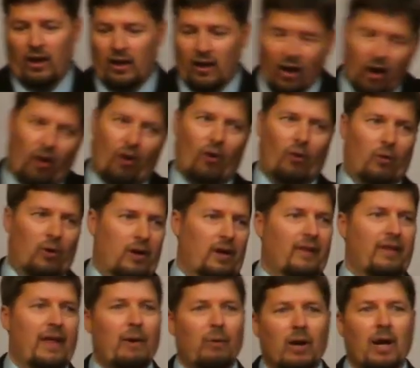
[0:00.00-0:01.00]
No,
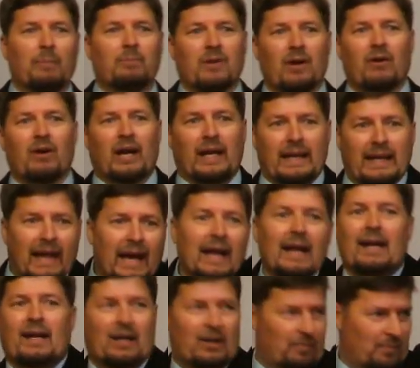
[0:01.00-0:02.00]
they went up there to get
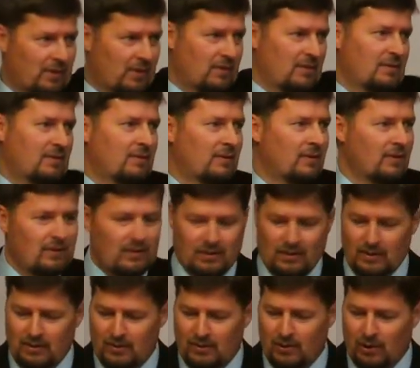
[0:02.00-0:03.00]
him.
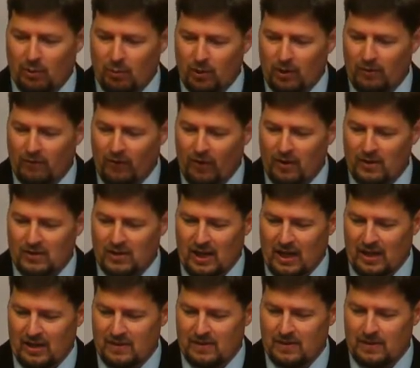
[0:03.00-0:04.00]
Look at what the verse
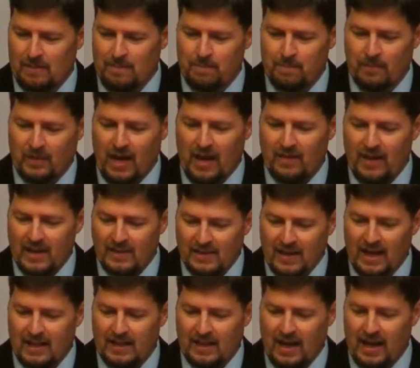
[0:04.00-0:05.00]
says. And they
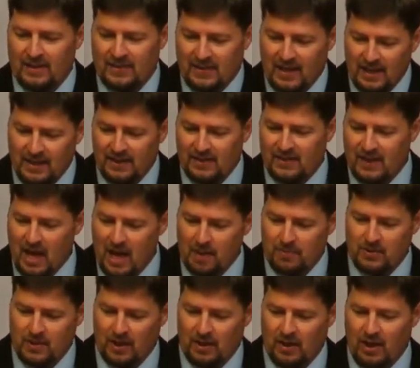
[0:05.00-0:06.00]
said to, and said to
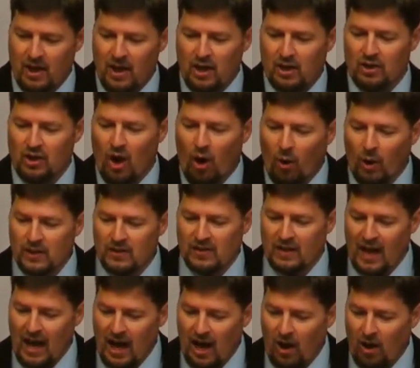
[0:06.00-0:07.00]
Samson, Knowest
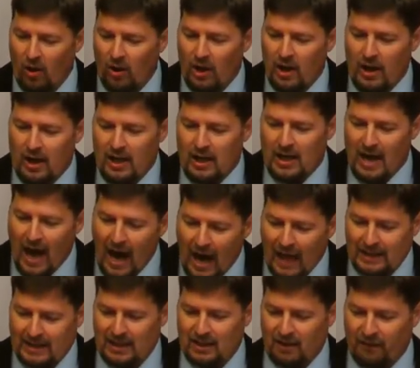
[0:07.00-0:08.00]
thou
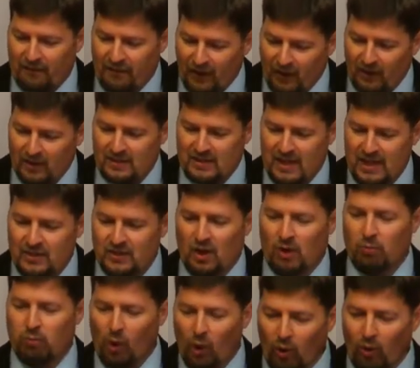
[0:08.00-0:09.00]
not that the Philistines are
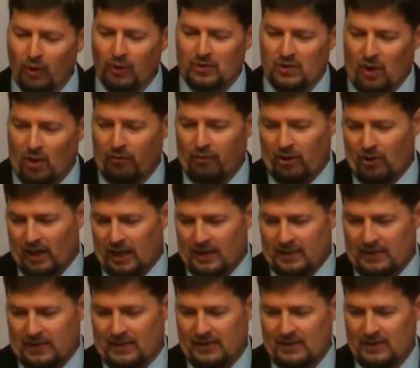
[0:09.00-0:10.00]
rulers over
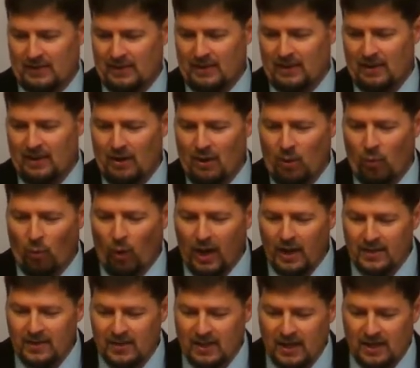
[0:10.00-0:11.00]
us? What
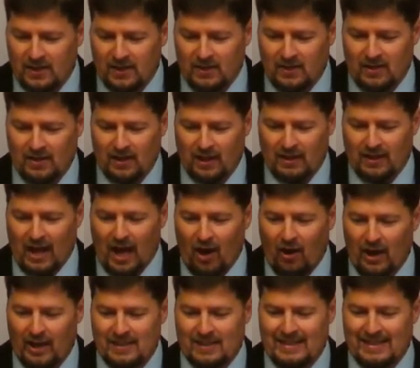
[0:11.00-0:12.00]
is this that thou
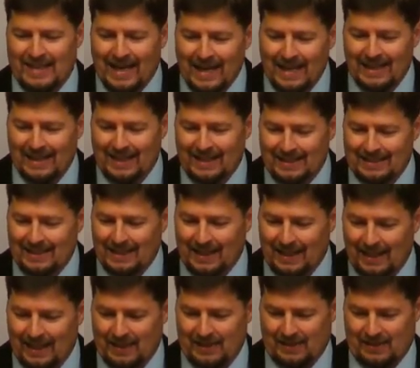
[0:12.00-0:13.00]
hast done unto
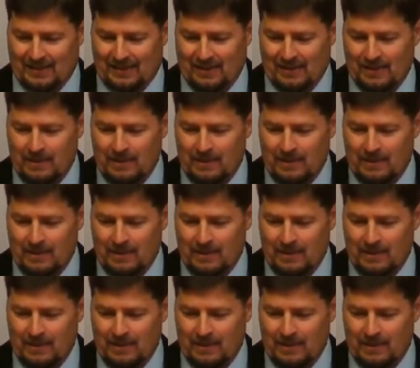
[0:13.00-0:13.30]
us?